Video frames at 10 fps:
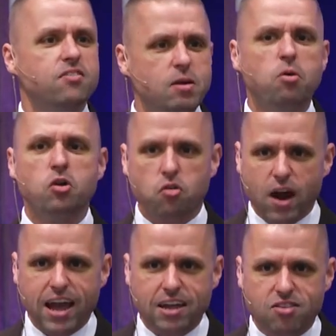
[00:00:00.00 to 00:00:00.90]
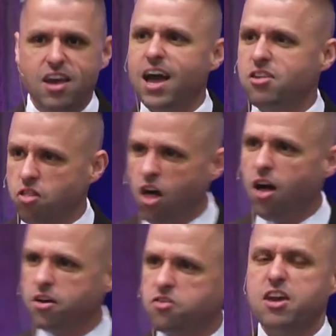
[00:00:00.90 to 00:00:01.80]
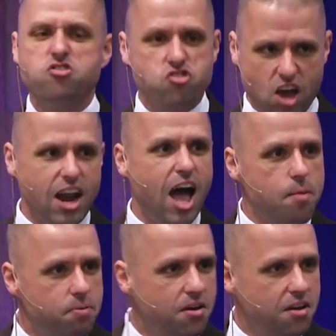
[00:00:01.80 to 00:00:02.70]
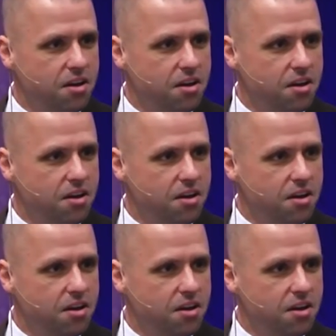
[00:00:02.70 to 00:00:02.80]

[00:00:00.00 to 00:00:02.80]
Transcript: They were great as long as they shut up.